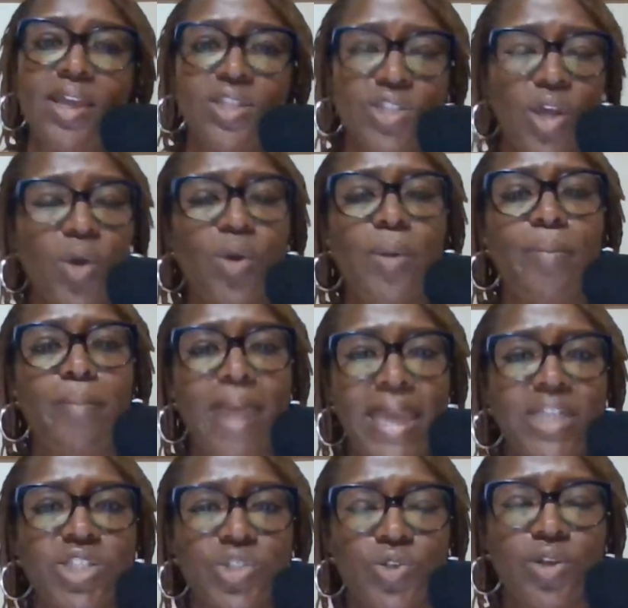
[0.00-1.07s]
So
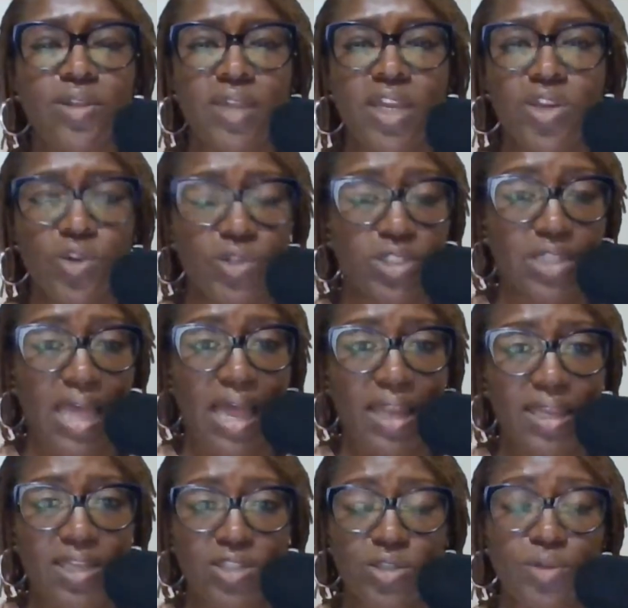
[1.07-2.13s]
make sure that you're
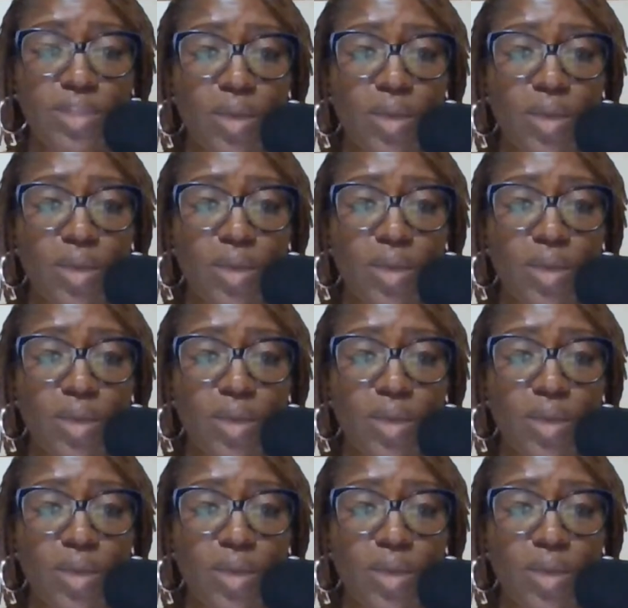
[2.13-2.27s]
solid so